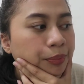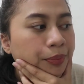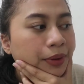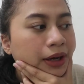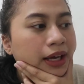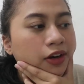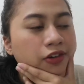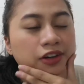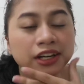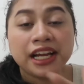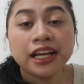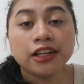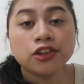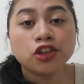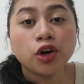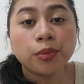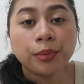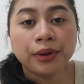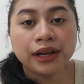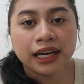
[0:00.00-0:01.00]
by Renee,
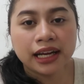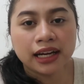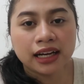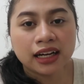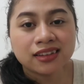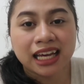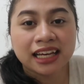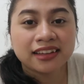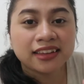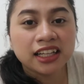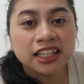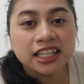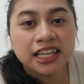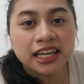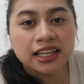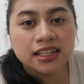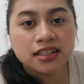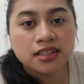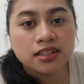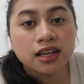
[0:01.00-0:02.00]
Dominique. Ang title
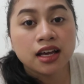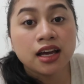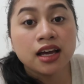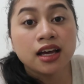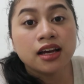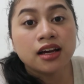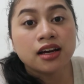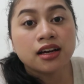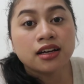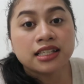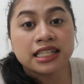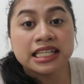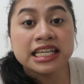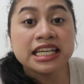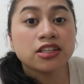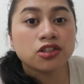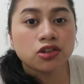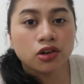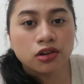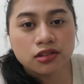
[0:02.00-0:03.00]
niya is
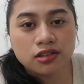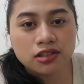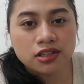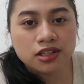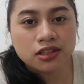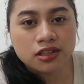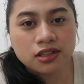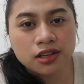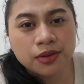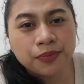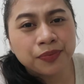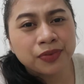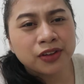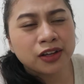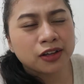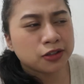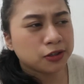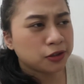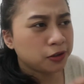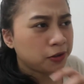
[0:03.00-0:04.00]
Seasons.
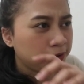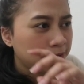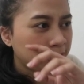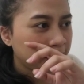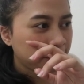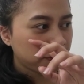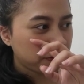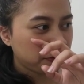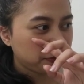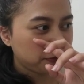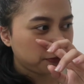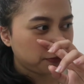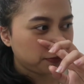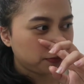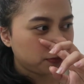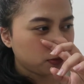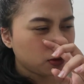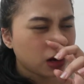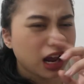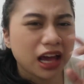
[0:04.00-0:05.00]
So if
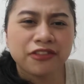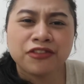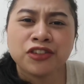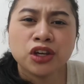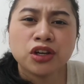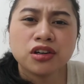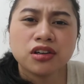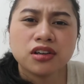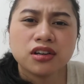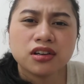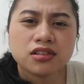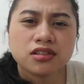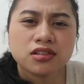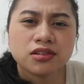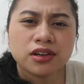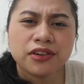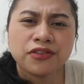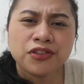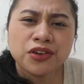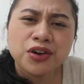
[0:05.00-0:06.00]

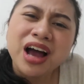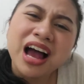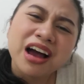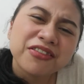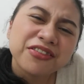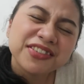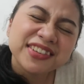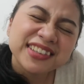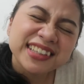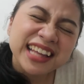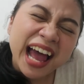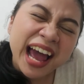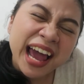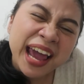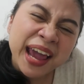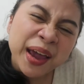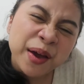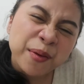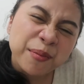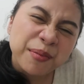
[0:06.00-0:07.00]
you have
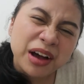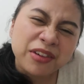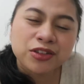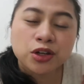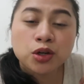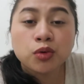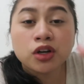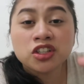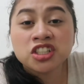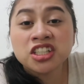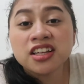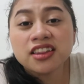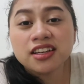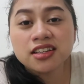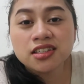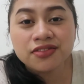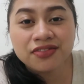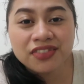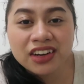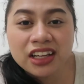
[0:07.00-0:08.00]
time after watching
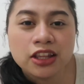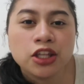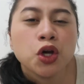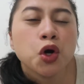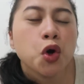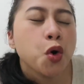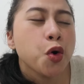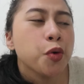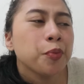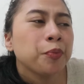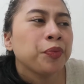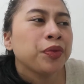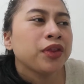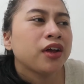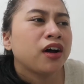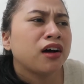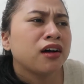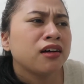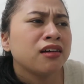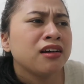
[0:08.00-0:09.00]
this video,
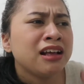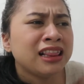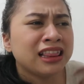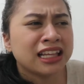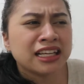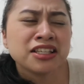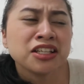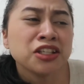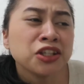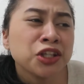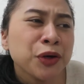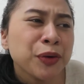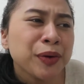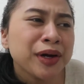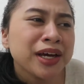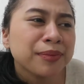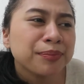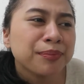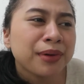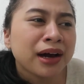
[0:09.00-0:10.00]
listen to
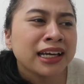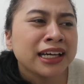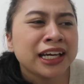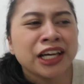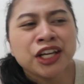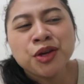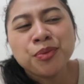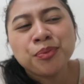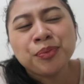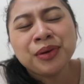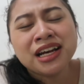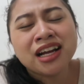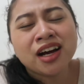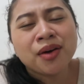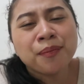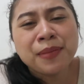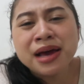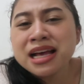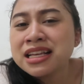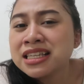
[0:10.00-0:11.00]
it, pakinggan yung
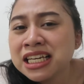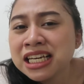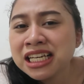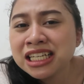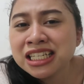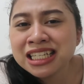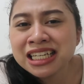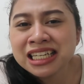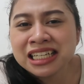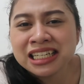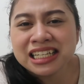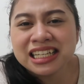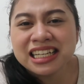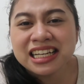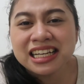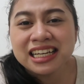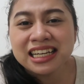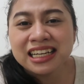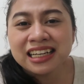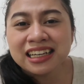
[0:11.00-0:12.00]
pinaka message, and
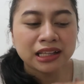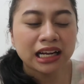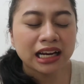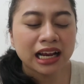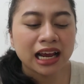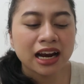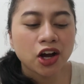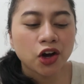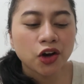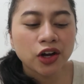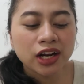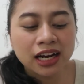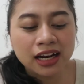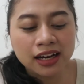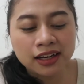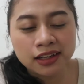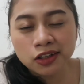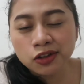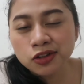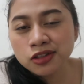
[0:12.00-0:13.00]
pag naalala ko,
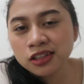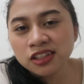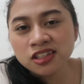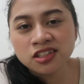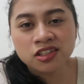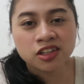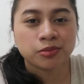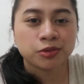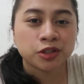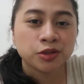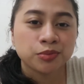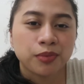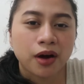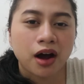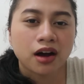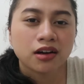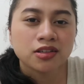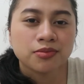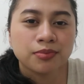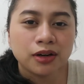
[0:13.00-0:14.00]
ilalagay ko sa description
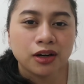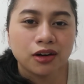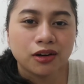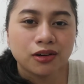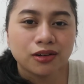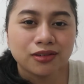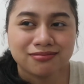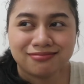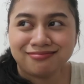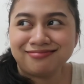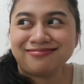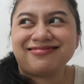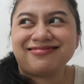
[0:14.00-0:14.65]
box below